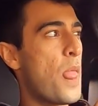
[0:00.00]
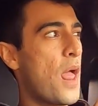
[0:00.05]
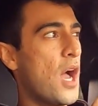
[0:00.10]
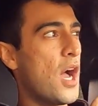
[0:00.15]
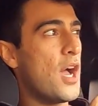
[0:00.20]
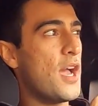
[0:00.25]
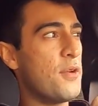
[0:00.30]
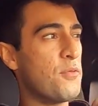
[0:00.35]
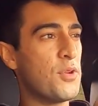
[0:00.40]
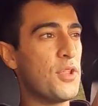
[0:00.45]

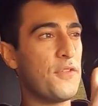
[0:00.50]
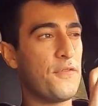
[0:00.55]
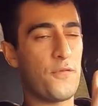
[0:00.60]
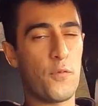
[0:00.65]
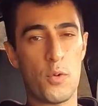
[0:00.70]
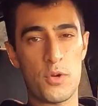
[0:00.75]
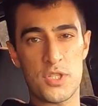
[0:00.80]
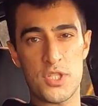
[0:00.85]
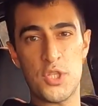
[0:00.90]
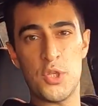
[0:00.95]
It really
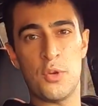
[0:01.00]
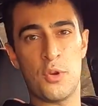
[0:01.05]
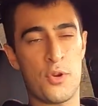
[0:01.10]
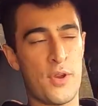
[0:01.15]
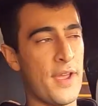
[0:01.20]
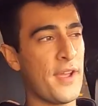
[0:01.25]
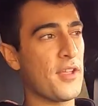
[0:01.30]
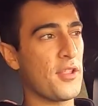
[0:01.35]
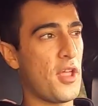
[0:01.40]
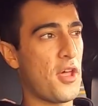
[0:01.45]
forces you to
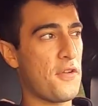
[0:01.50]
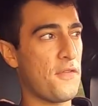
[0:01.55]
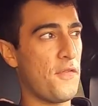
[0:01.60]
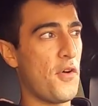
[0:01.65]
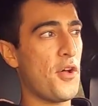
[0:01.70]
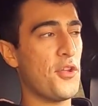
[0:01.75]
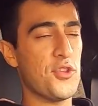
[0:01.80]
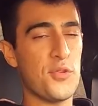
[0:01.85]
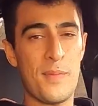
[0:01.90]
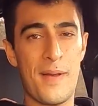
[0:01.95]
crank a lot of
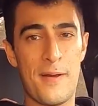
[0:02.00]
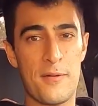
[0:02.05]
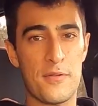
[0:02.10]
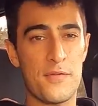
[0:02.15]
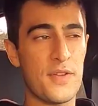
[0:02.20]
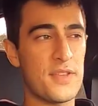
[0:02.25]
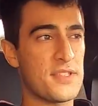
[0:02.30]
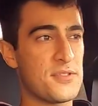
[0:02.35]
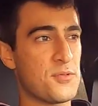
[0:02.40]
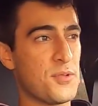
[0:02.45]
volume out
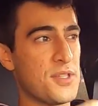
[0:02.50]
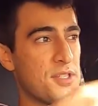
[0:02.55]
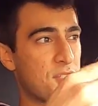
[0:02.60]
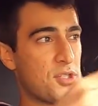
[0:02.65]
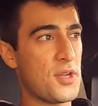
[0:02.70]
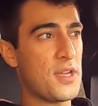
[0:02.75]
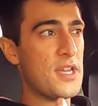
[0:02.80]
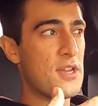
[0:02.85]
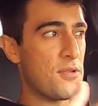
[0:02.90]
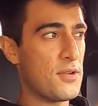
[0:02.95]
of it to really
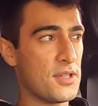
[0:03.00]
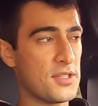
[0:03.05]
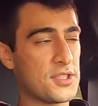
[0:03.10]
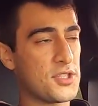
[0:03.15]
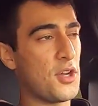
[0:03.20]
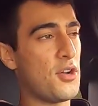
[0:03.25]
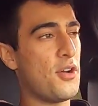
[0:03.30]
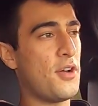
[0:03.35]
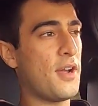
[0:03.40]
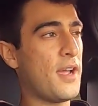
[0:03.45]
start hearing a
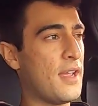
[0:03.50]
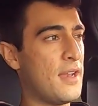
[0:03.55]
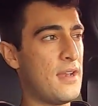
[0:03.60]
song,